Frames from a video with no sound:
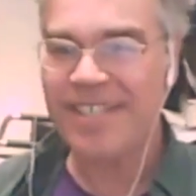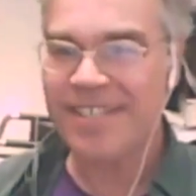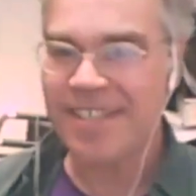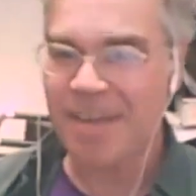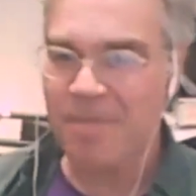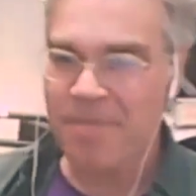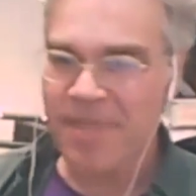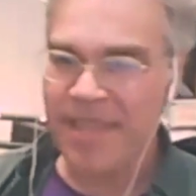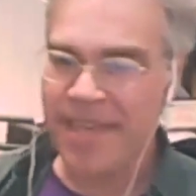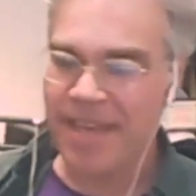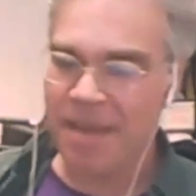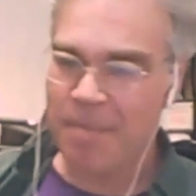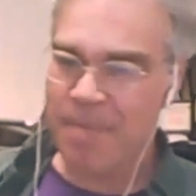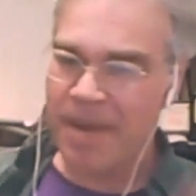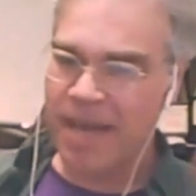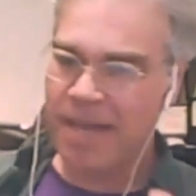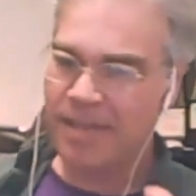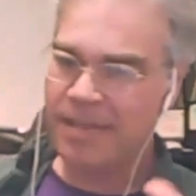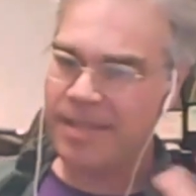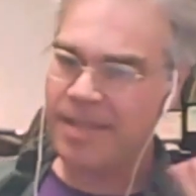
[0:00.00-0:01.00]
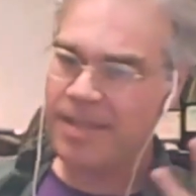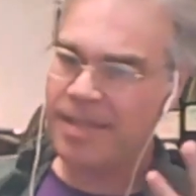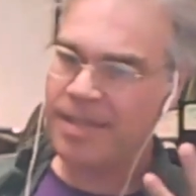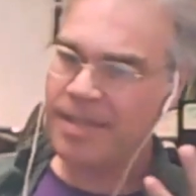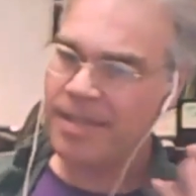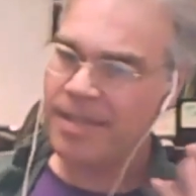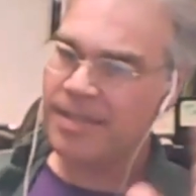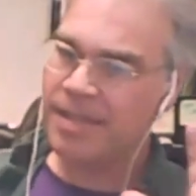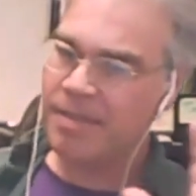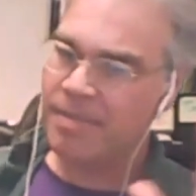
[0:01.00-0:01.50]
Something about the
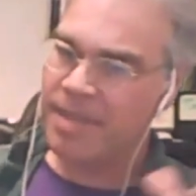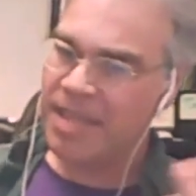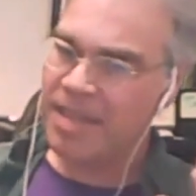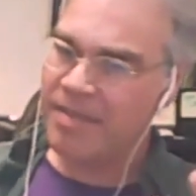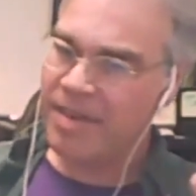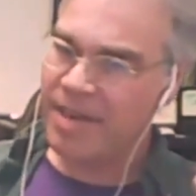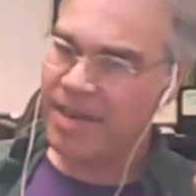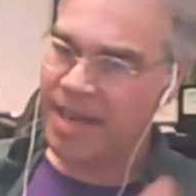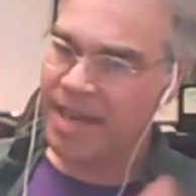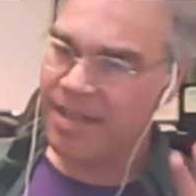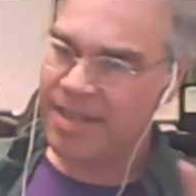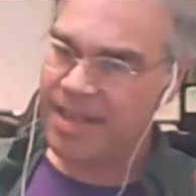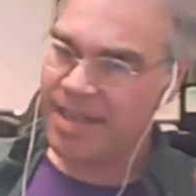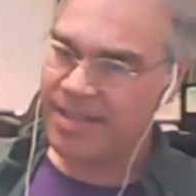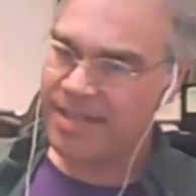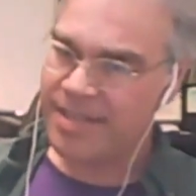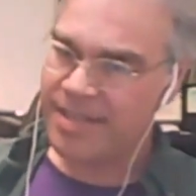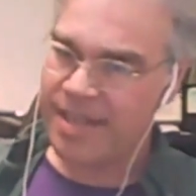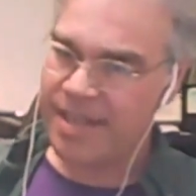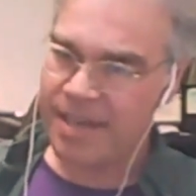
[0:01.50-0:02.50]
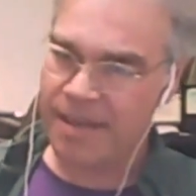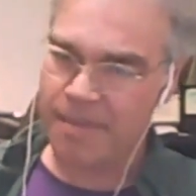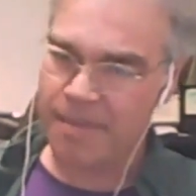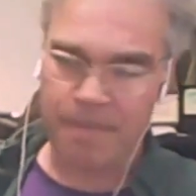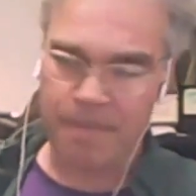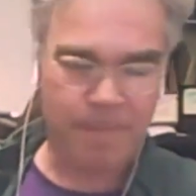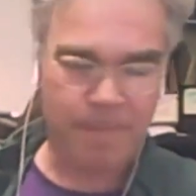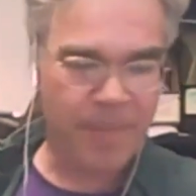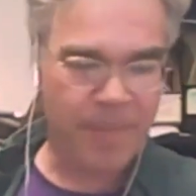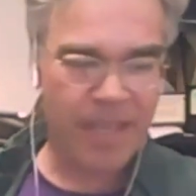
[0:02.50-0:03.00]
uh, something about how that's set
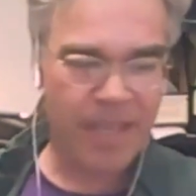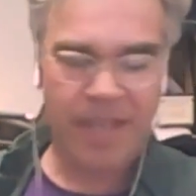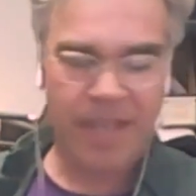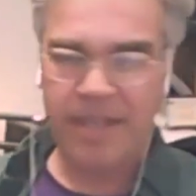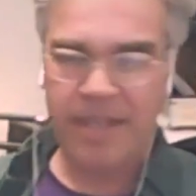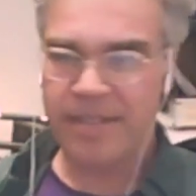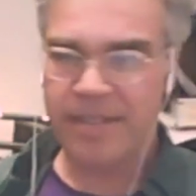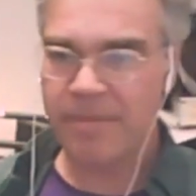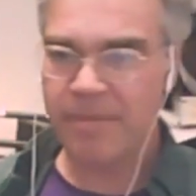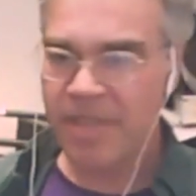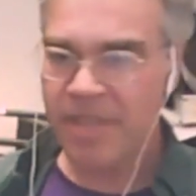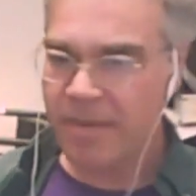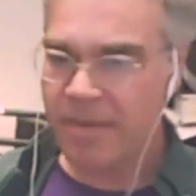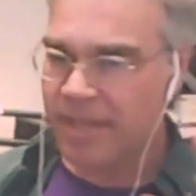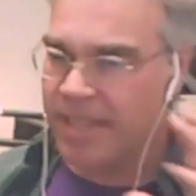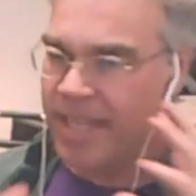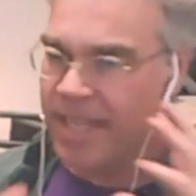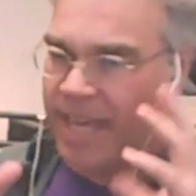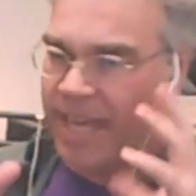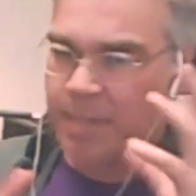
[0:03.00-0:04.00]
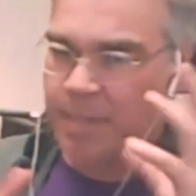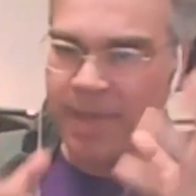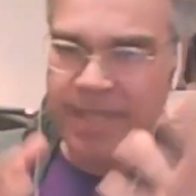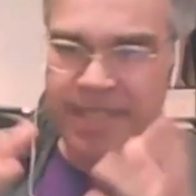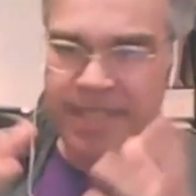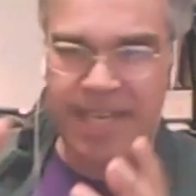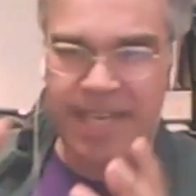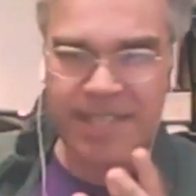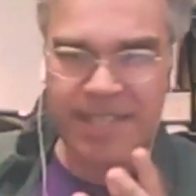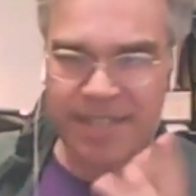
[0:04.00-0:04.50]
up. Something about the
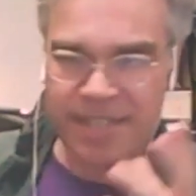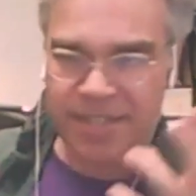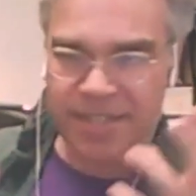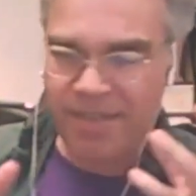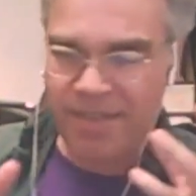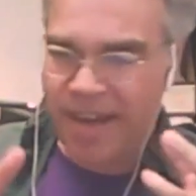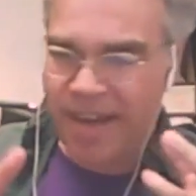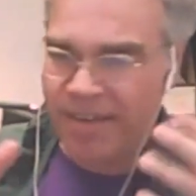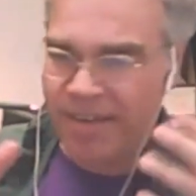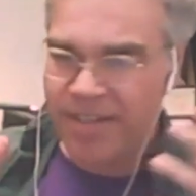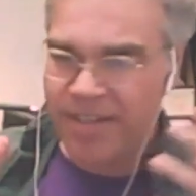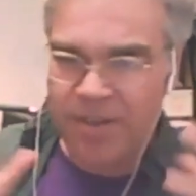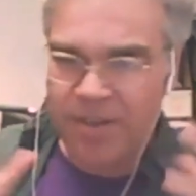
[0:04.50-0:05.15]
expectations around it.